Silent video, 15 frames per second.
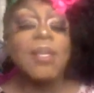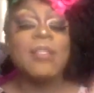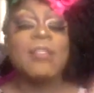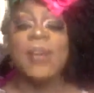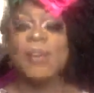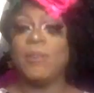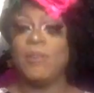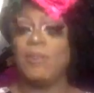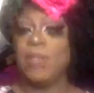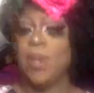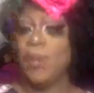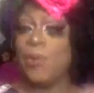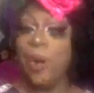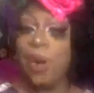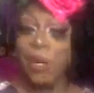Don't
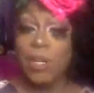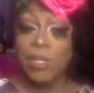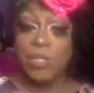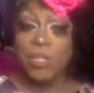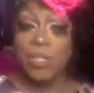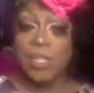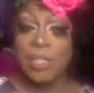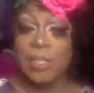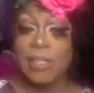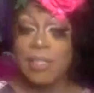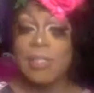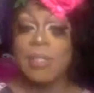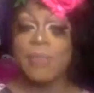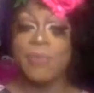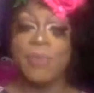No
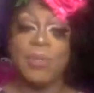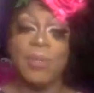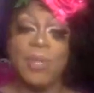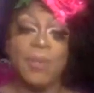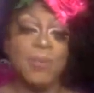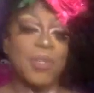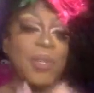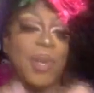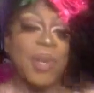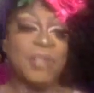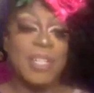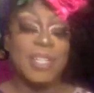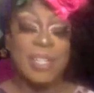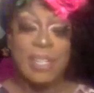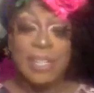harshness. If you don't have
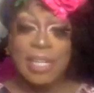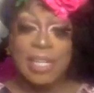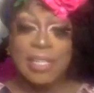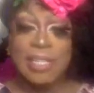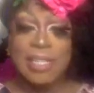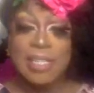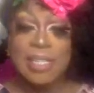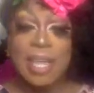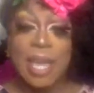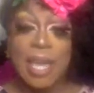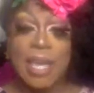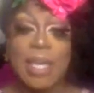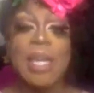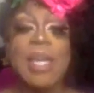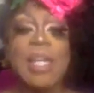anything nice to
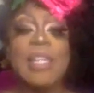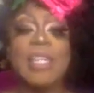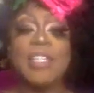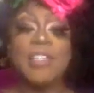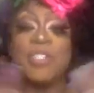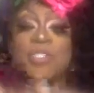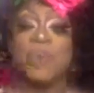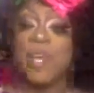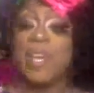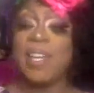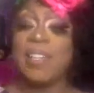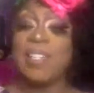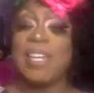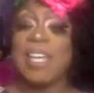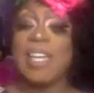say, let's just go ahead
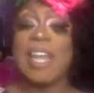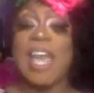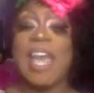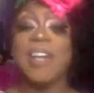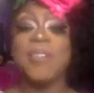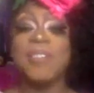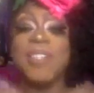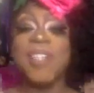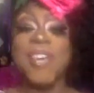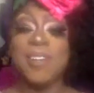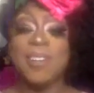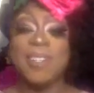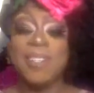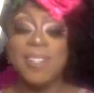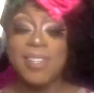and take it outside
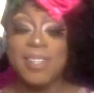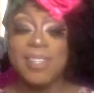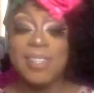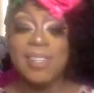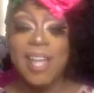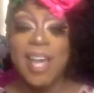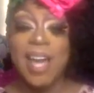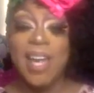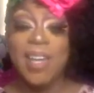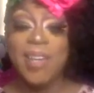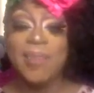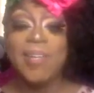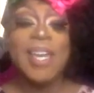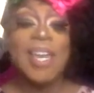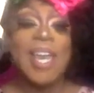of the
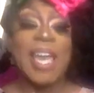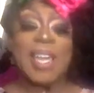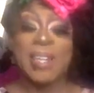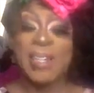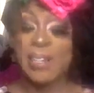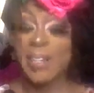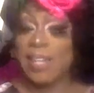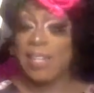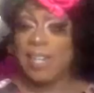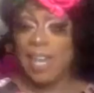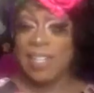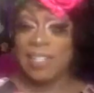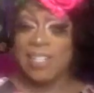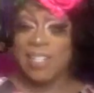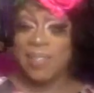live and
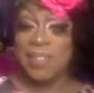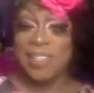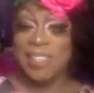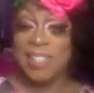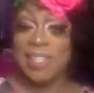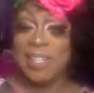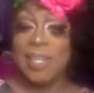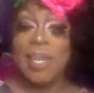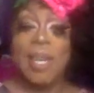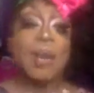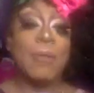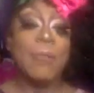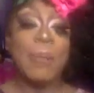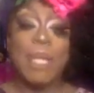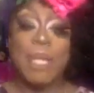not deal with it.
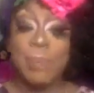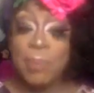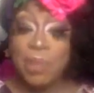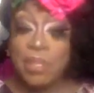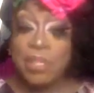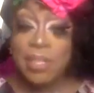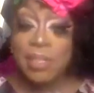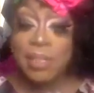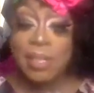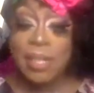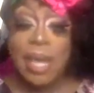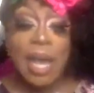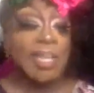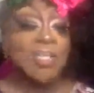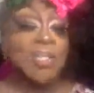Me
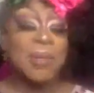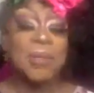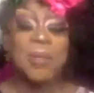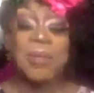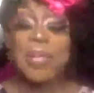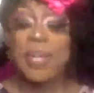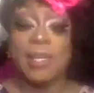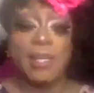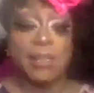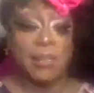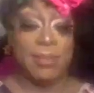personally, I don't like